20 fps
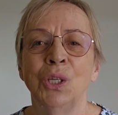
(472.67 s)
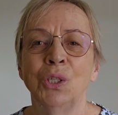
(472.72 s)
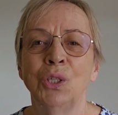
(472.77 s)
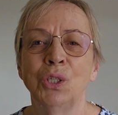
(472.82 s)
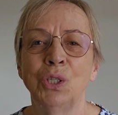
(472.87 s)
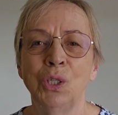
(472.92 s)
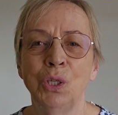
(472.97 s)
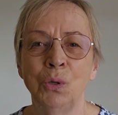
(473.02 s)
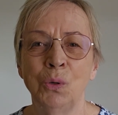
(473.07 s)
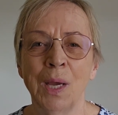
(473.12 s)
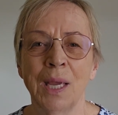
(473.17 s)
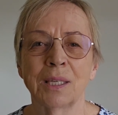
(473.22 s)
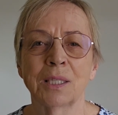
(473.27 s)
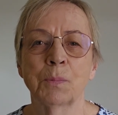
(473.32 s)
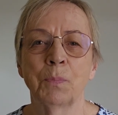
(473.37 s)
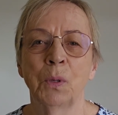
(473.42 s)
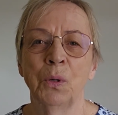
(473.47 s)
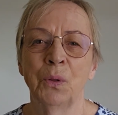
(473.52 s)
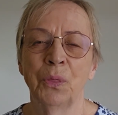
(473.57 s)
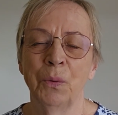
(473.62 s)
Do
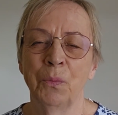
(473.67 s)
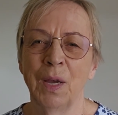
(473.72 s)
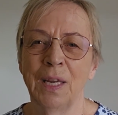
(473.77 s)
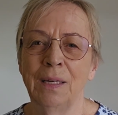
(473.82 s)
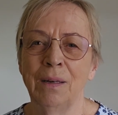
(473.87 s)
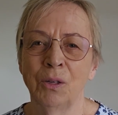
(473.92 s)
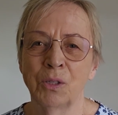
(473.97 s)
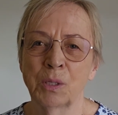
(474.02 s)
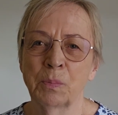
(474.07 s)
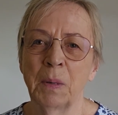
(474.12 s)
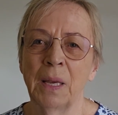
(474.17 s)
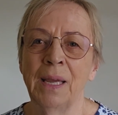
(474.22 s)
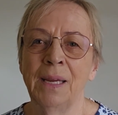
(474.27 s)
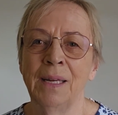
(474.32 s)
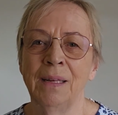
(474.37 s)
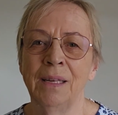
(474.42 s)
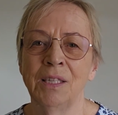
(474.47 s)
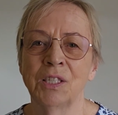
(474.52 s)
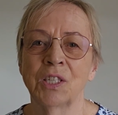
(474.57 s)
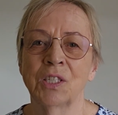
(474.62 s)
explore the weight loss
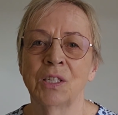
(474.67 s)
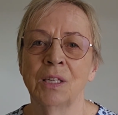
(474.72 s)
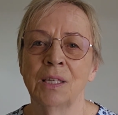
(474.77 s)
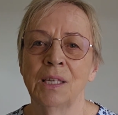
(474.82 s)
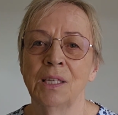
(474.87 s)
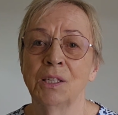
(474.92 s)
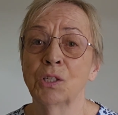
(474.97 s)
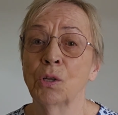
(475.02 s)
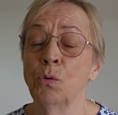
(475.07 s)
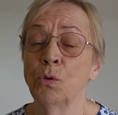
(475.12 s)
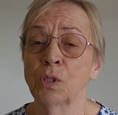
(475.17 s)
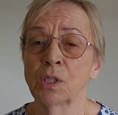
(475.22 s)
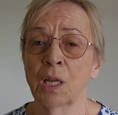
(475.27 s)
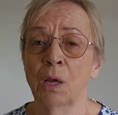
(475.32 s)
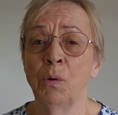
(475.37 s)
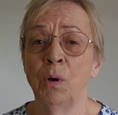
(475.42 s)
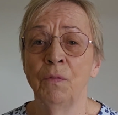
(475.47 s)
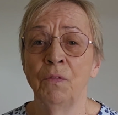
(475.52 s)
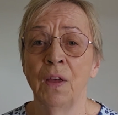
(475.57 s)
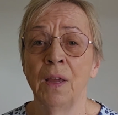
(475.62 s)
playlist. It's
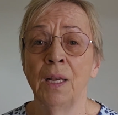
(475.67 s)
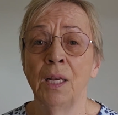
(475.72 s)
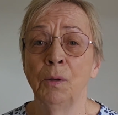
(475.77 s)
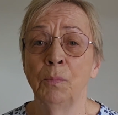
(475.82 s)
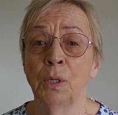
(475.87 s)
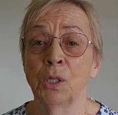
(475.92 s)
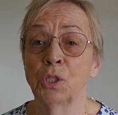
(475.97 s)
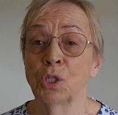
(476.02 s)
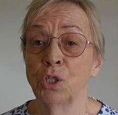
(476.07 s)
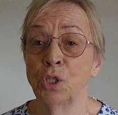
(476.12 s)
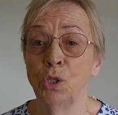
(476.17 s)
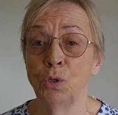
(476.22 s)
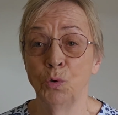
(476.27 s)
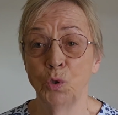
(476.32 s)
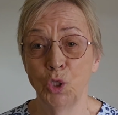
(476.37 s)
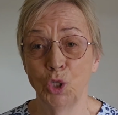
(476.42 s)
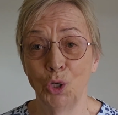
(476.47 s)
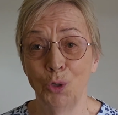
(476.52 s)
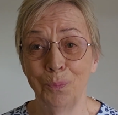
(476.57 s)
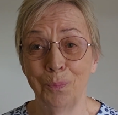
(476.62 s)
also available as a
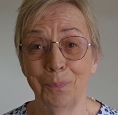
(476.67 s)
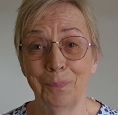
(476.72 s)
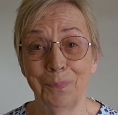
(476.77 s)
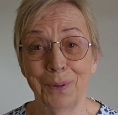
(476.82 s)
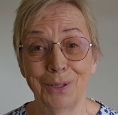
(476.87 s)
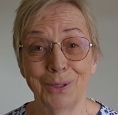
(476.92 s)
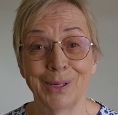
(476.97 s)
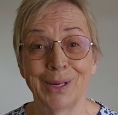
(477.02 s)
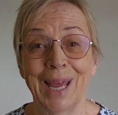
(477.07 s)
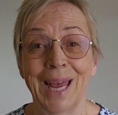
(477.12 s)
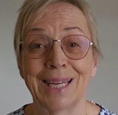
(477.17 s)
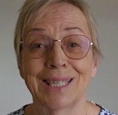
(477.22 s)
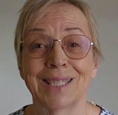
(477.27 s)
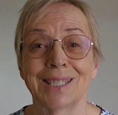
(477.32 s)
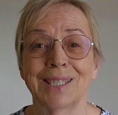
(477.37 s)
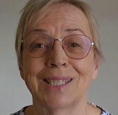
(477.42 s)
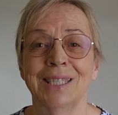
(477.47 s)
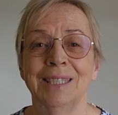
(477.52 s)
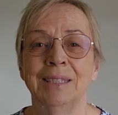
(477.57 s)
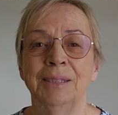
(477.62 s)
YouTube
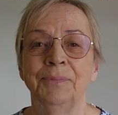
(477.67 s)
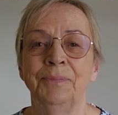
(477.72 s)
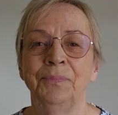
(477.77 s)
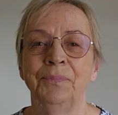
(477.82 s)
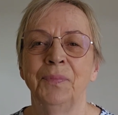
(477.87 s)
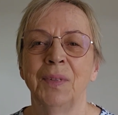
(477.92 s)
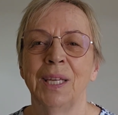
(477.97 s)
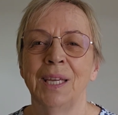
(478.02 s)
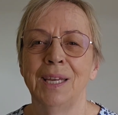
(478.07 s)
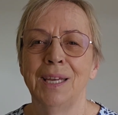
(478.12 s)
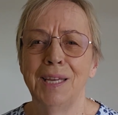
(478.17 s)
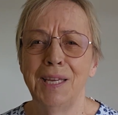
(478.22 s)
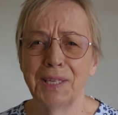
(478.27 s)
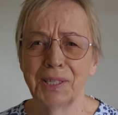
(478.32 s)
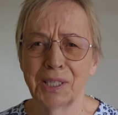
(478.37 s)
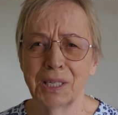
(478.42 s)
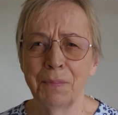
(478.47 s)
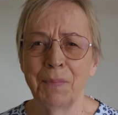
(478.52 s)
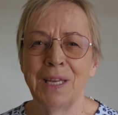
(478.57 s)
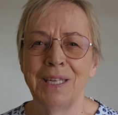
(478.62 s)
podcast.
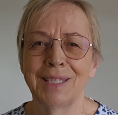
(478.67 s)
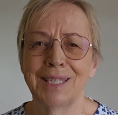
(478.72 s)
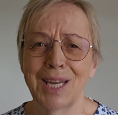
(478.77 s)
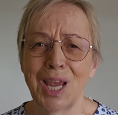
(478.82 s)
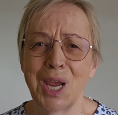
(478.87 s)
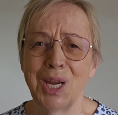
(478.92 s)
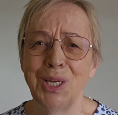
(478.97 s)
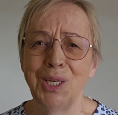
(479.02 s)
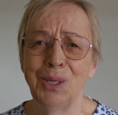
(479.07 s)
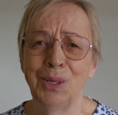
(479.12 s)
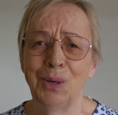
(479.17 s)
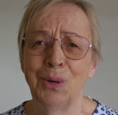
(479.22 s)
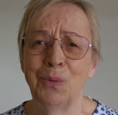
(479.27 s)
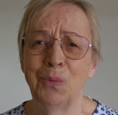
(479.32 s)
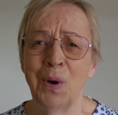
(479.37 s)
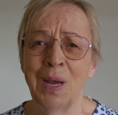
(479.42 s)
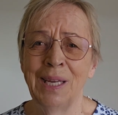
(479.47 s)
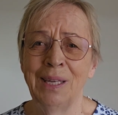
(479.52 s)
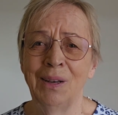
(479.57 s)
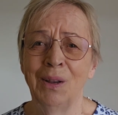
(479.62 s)
Here's to maintaining your
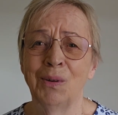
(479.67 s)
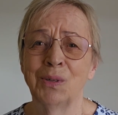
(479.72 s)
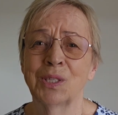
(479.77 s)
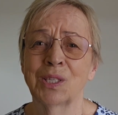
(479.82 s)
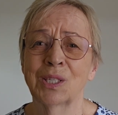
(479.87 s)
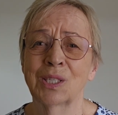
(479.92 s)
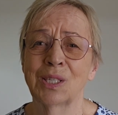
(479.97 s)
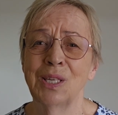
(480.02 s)
weight loss